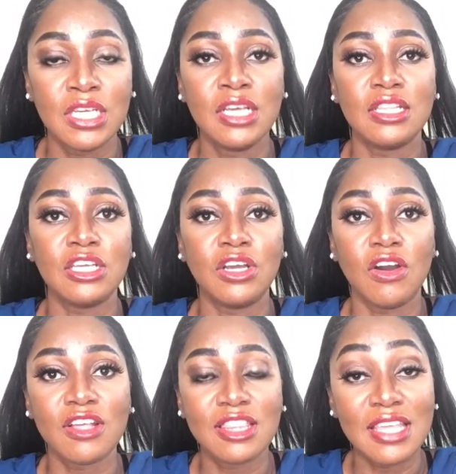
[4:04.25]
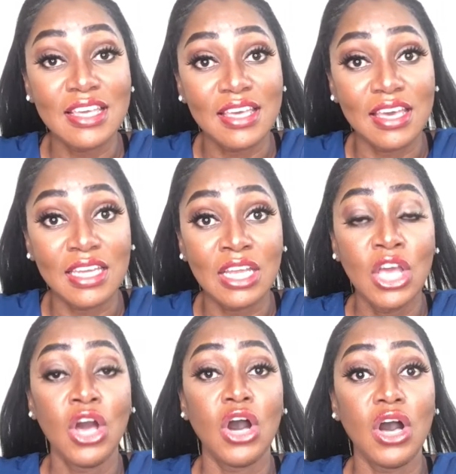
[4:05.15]
They are thinking
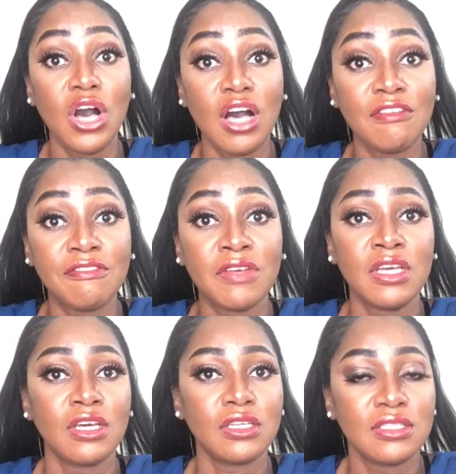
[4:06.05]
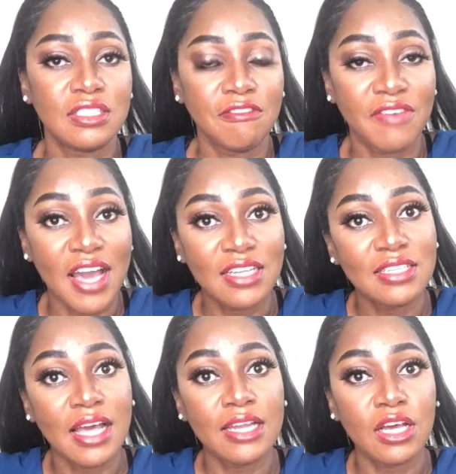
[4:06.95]
of dividing
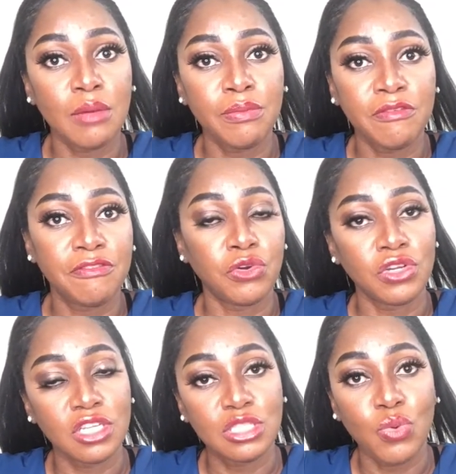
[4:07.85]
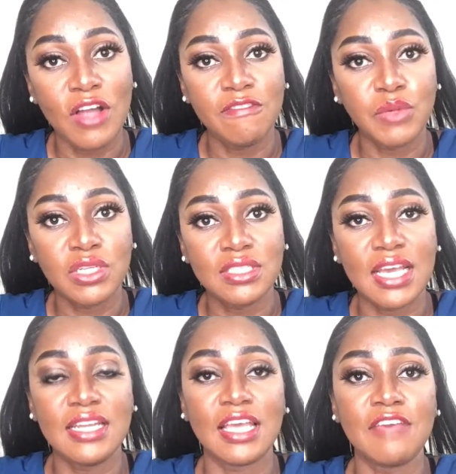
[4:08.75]
that up for the 12 months
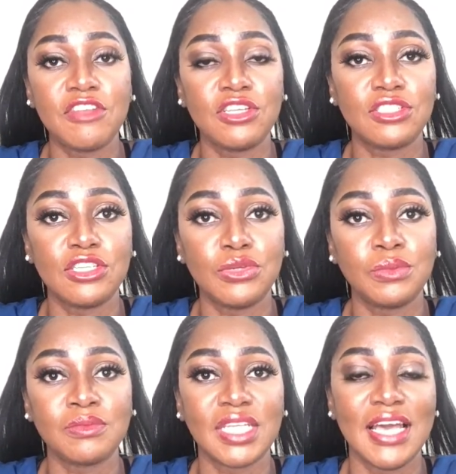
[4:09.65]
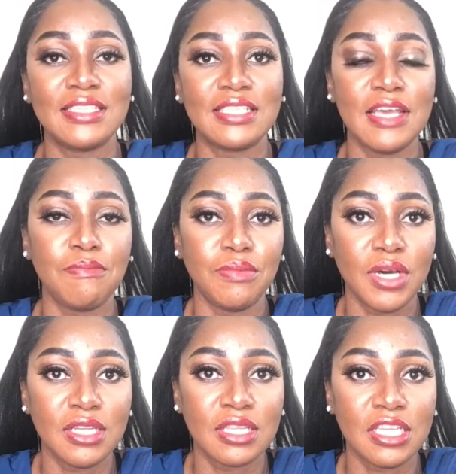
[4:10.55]
and giving it to you as a
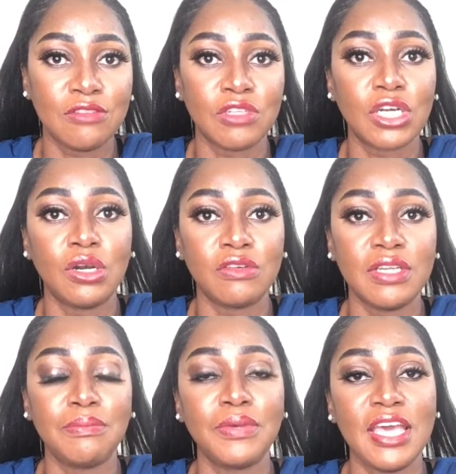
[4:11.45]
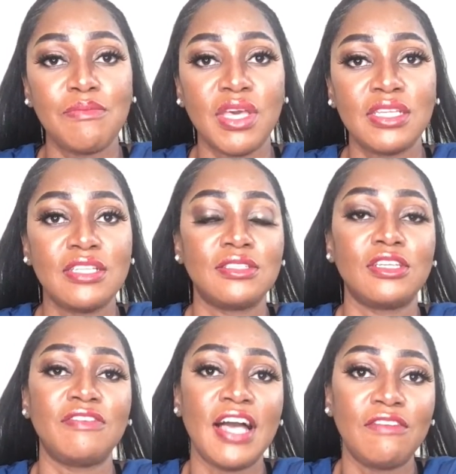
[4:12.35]
monthly recurring payment instead
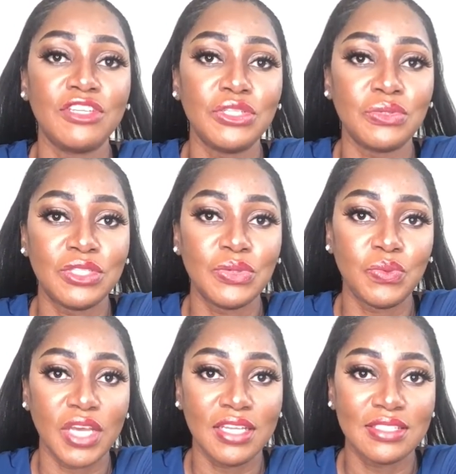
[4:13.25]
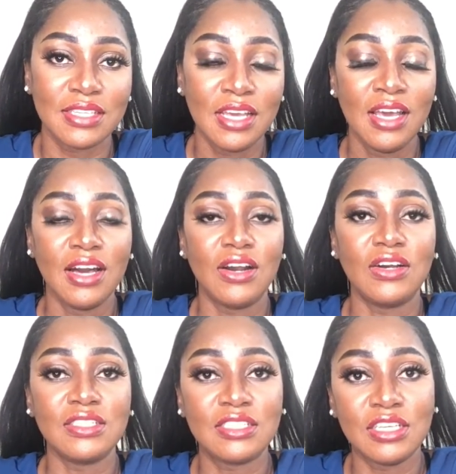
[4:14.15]
of having you to wait
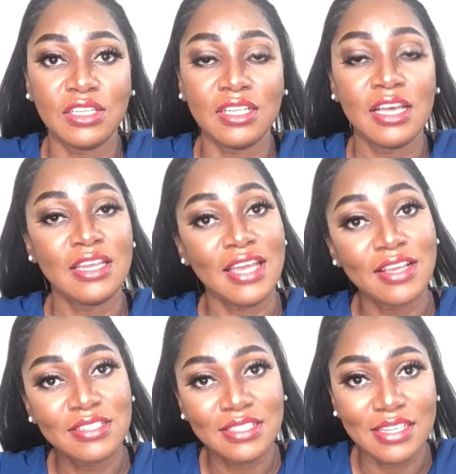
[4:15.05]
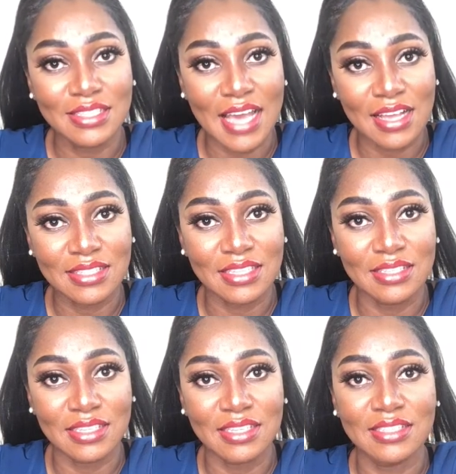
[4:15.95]
until next tax
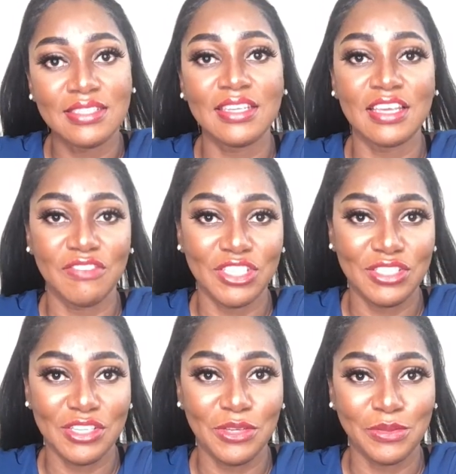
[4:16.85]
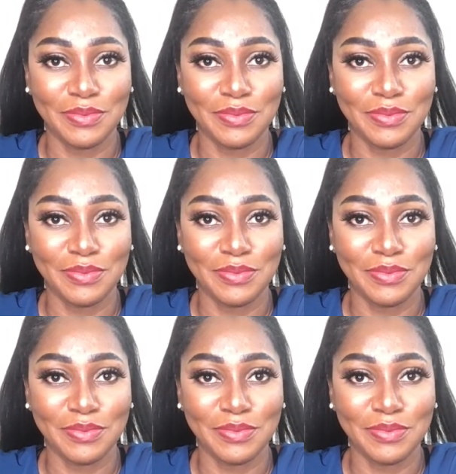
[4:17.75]
season to give it to you.